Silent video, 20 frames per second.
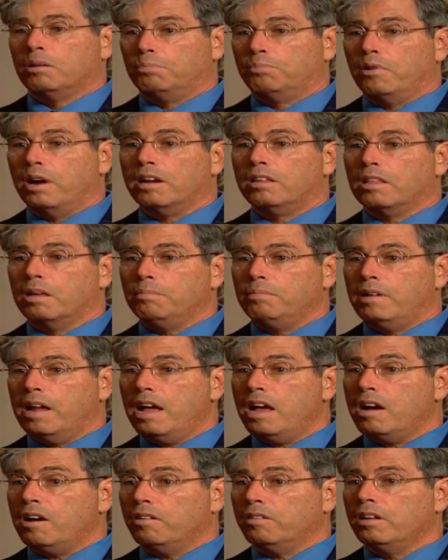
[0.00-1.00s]
to break them
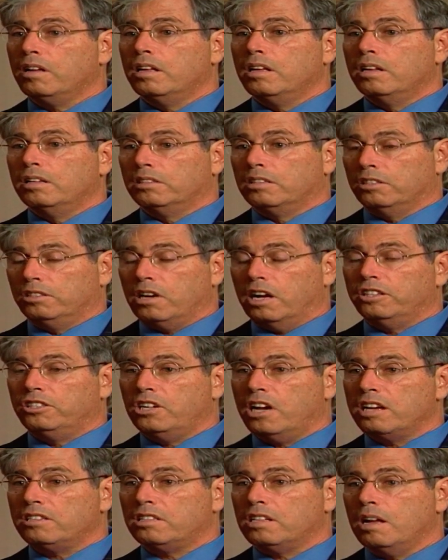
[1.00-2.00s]
down, to
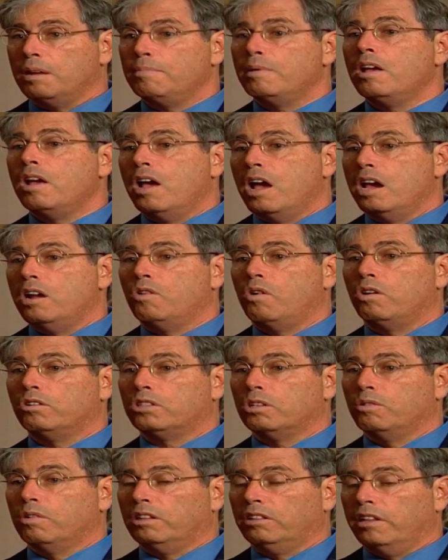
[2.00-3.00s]
digest them, and
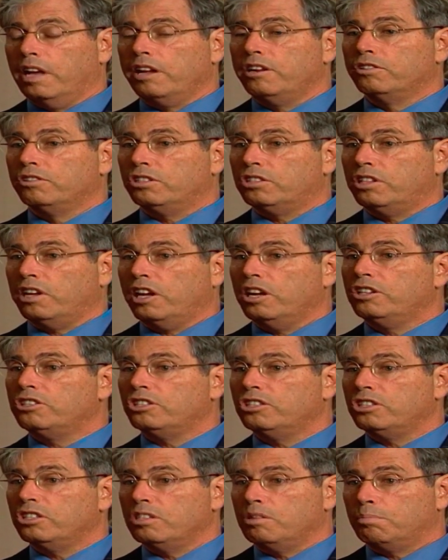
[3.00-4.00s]
also at later
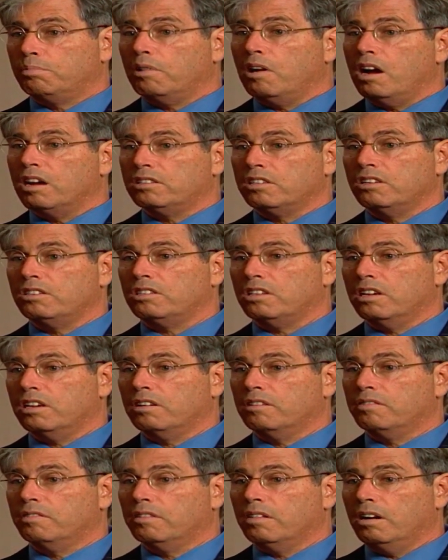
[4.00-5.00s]
stages in the
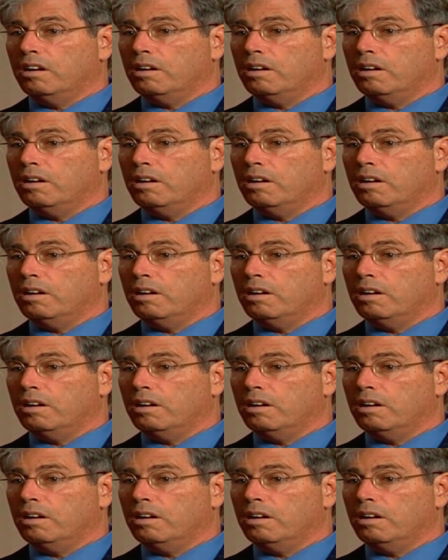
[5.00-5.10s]
processing